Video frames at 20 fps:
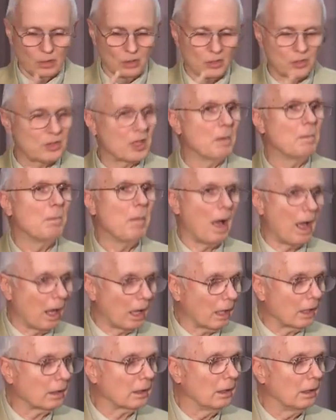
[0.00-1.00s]

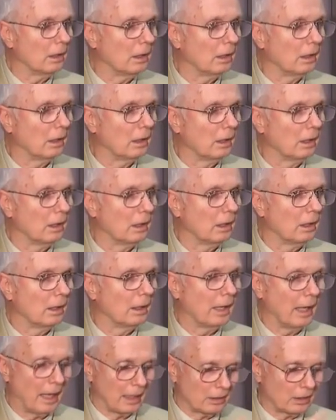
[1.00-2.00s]
symbolic,
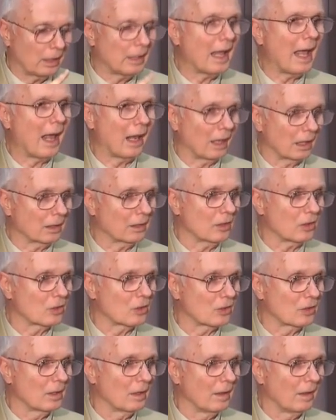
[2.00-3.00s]
and
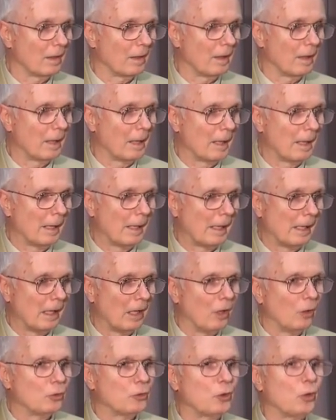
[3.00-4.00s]
analogous.
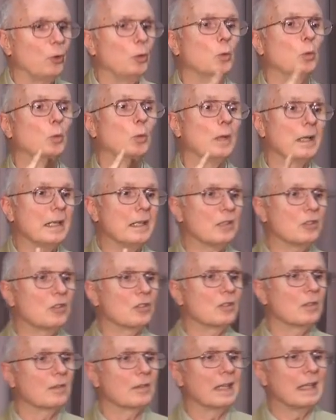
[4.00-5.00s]
To
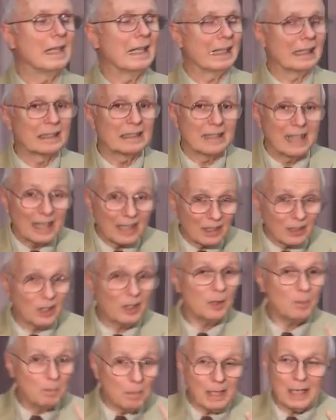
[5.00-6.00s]
reach the
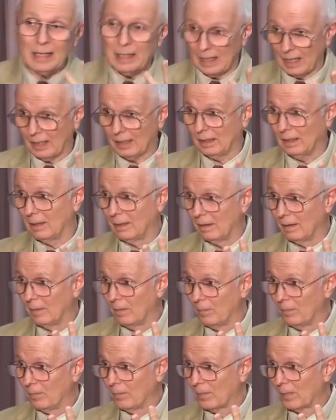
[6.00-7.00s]
intended meaning,
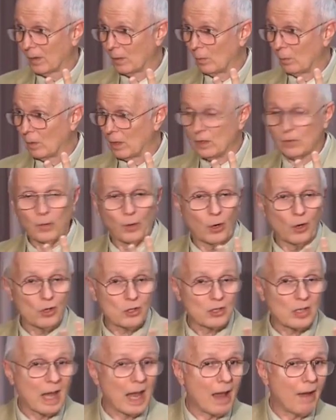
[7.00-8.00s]
we
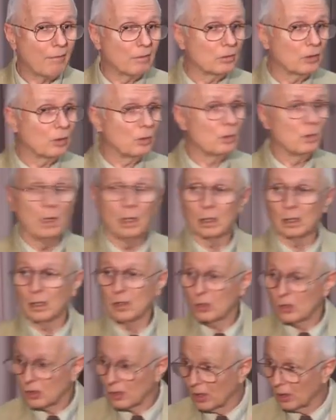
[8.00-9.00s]
first have to
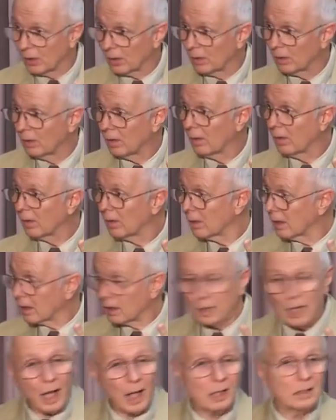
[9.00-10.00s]
consider the
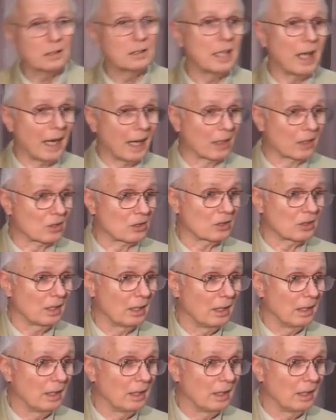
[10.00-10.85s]
context.